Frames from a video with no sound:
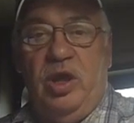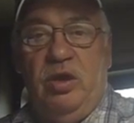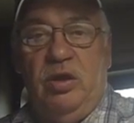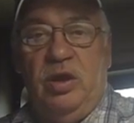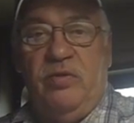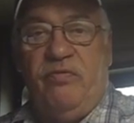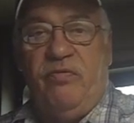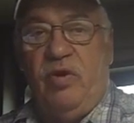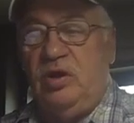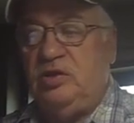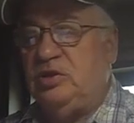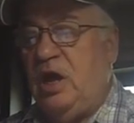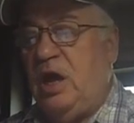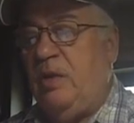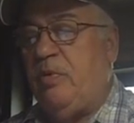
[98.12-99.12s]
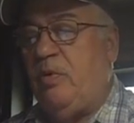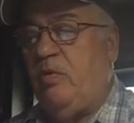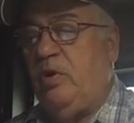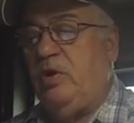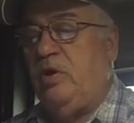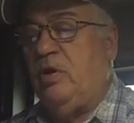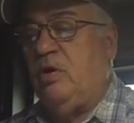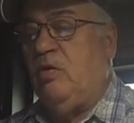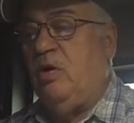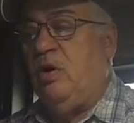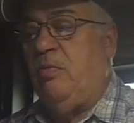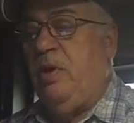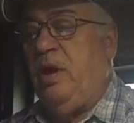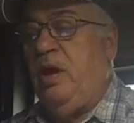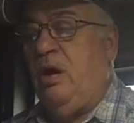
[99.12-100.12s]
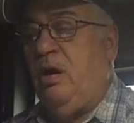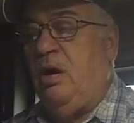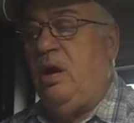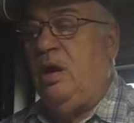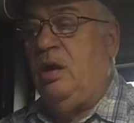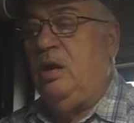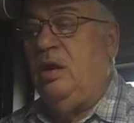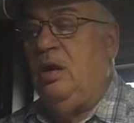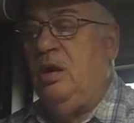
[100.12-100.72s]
unit, for example, you're going to be on